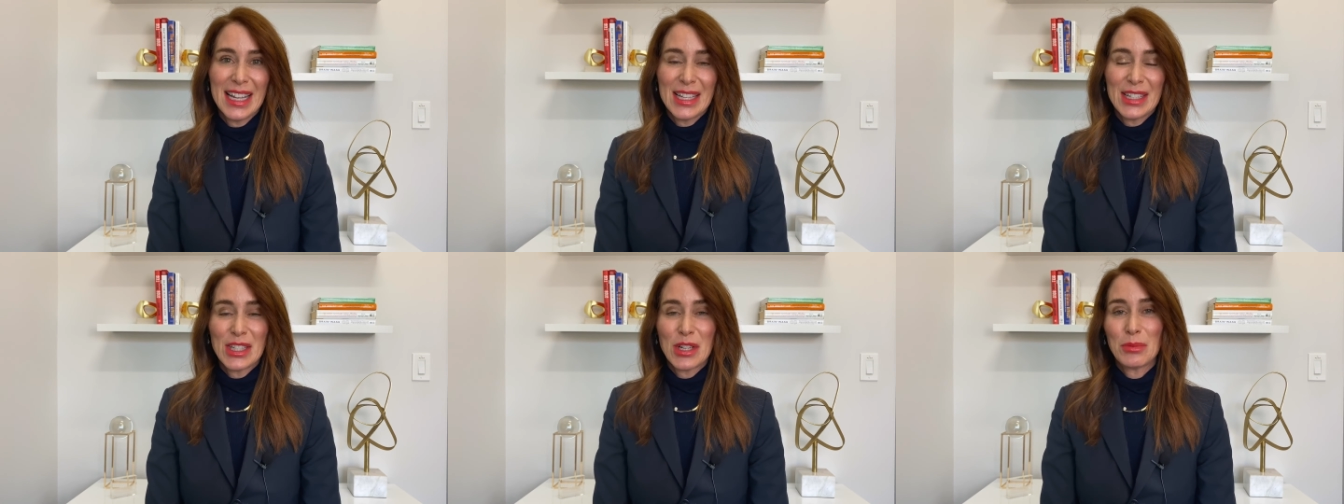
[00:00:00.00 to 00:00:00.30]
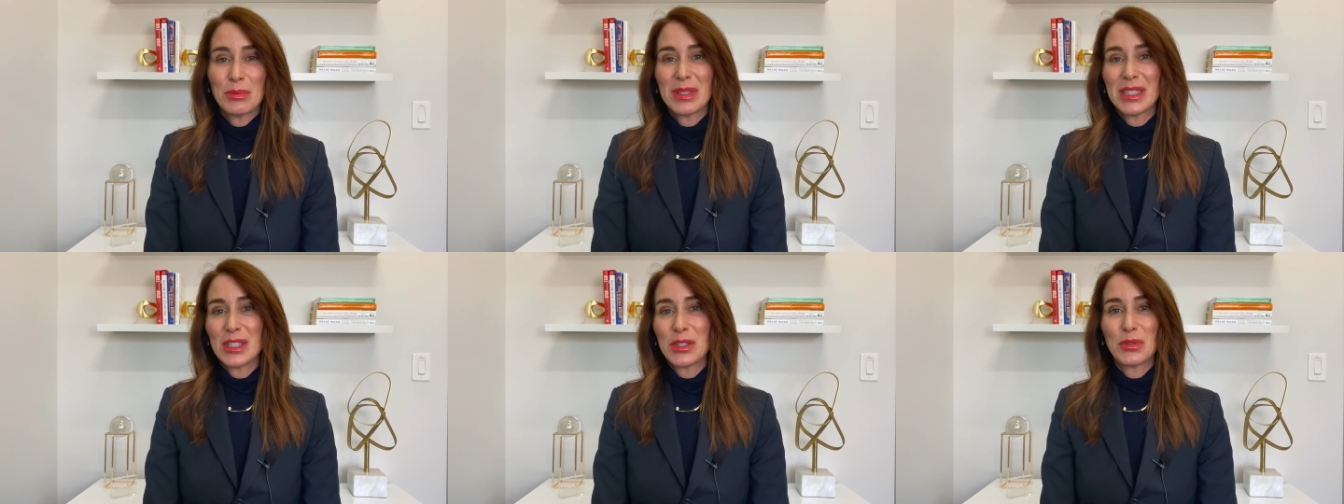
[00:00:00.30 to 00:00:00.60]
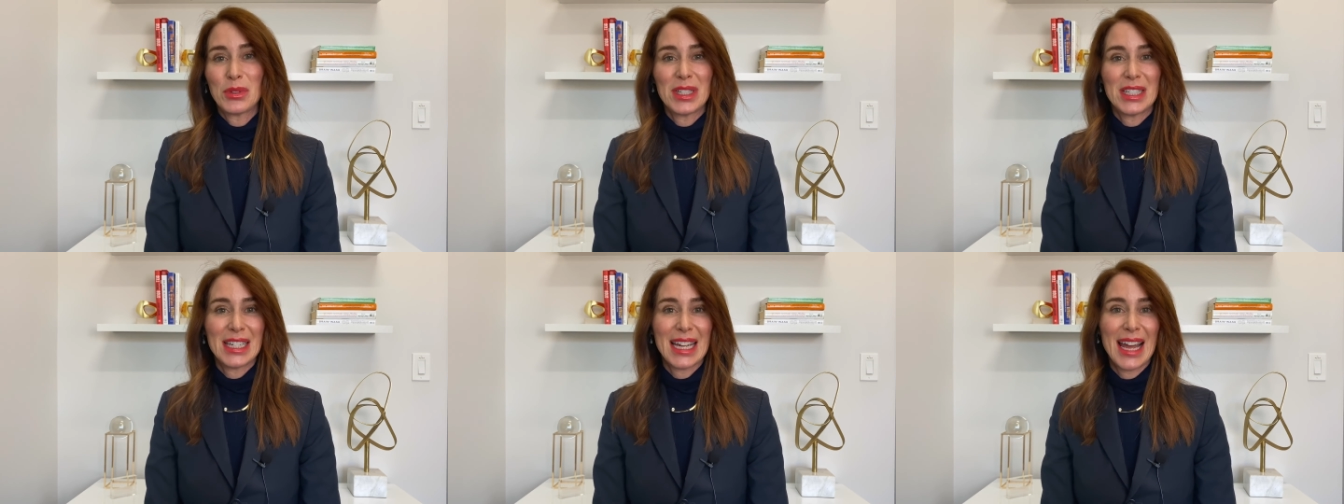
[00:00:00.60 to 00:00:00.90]
So please
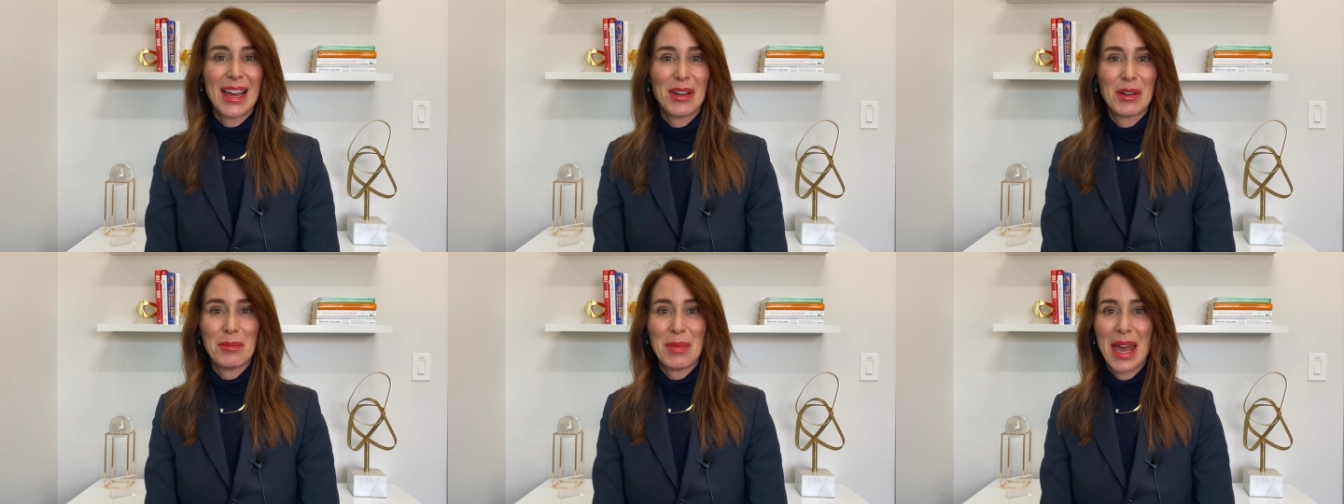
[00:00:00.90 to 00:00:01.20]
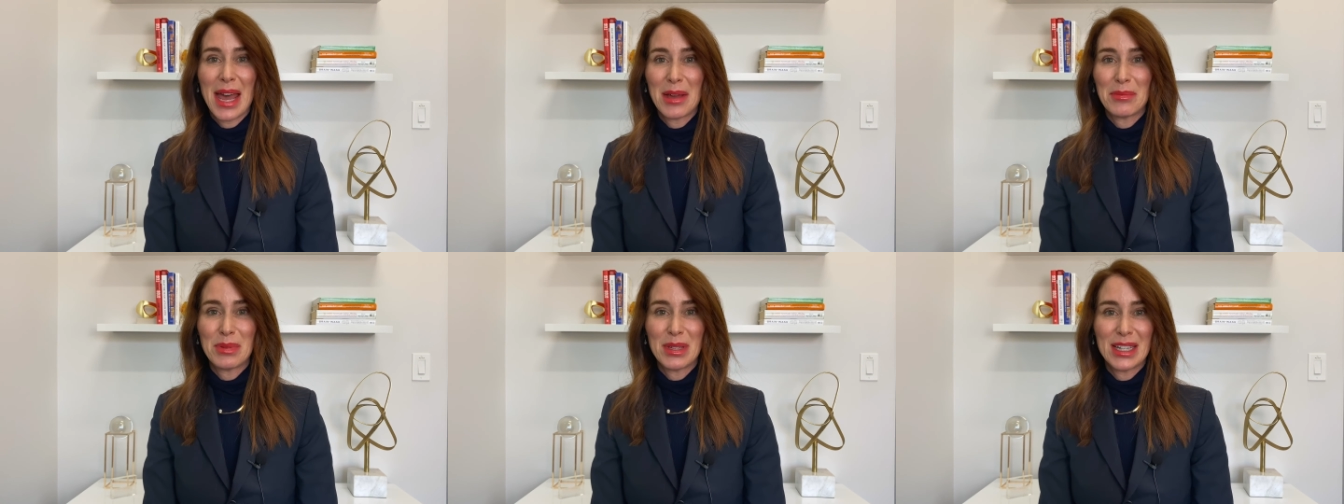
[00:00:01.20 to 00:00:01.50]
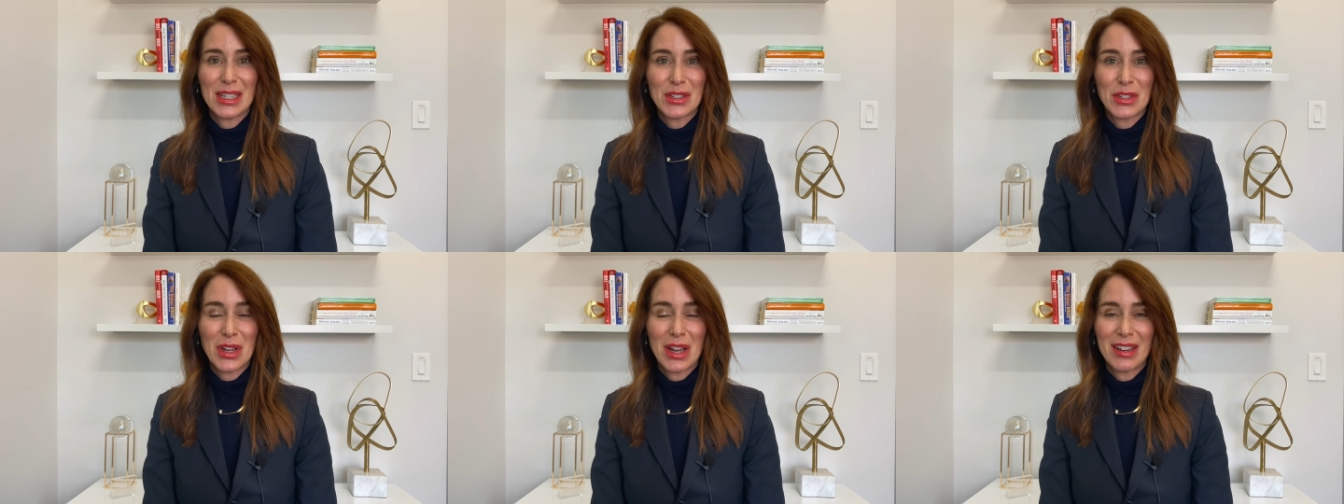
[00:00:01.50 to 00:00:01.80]
reach out. I'm happy
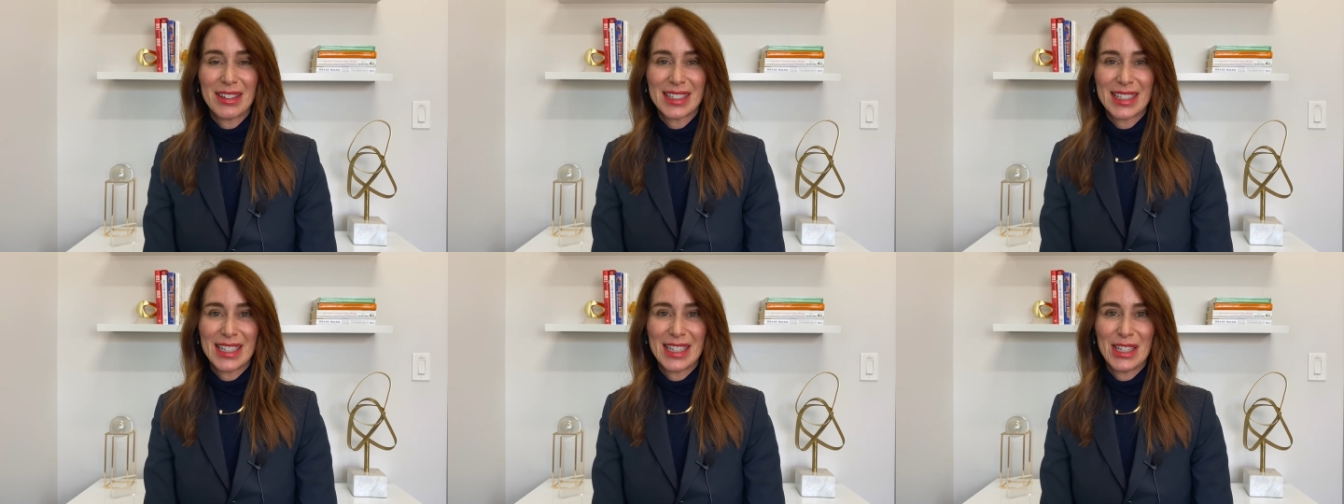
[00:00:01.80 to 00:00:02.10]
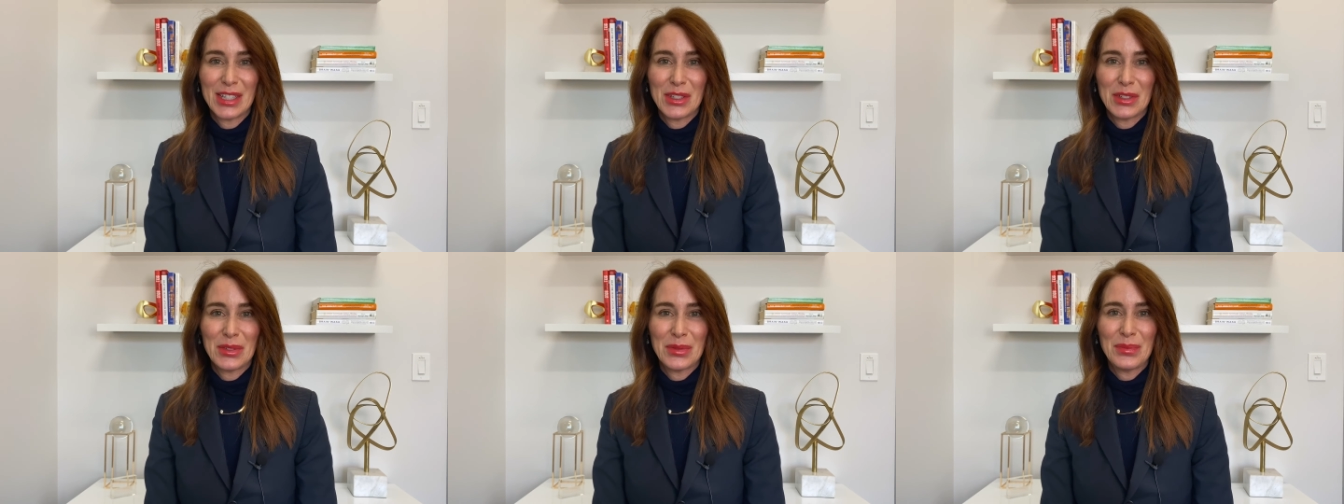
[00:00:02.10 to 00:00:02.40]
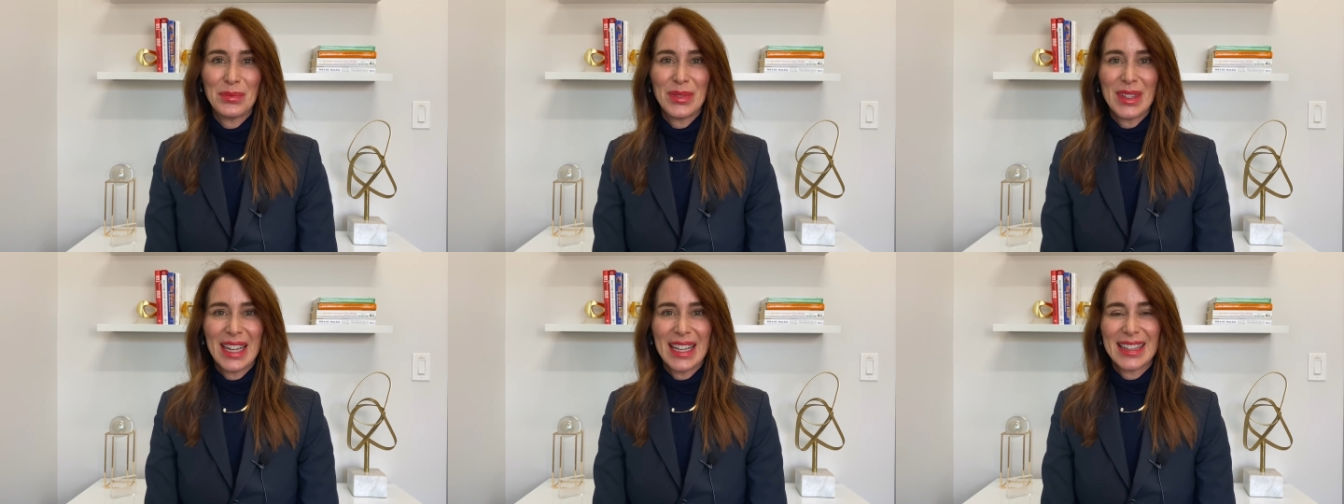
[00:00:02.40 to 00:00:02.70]
to talk to you.